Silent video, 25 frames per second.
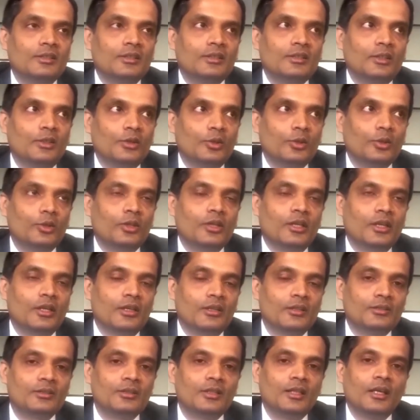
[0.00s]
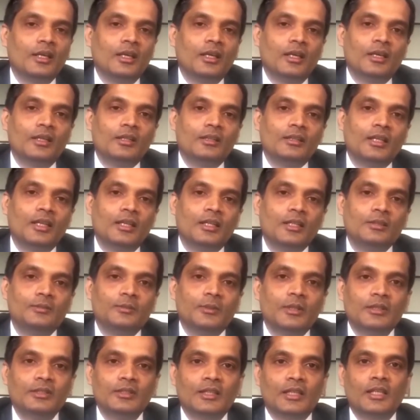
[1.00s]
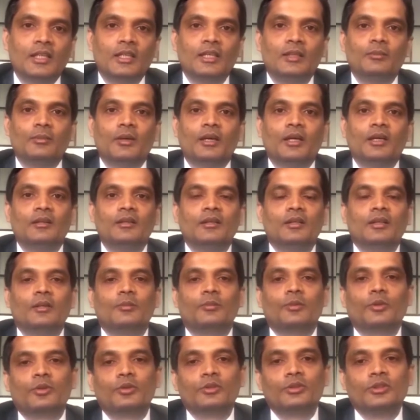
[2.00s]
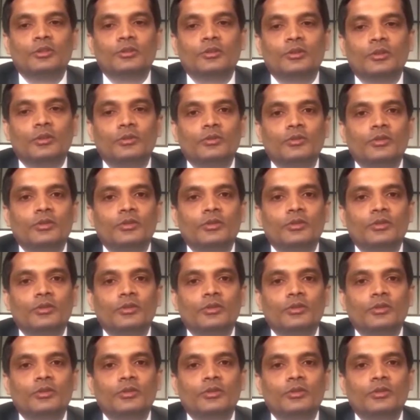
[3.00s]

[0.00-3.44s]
cell or the tissue. Now good blood goes in,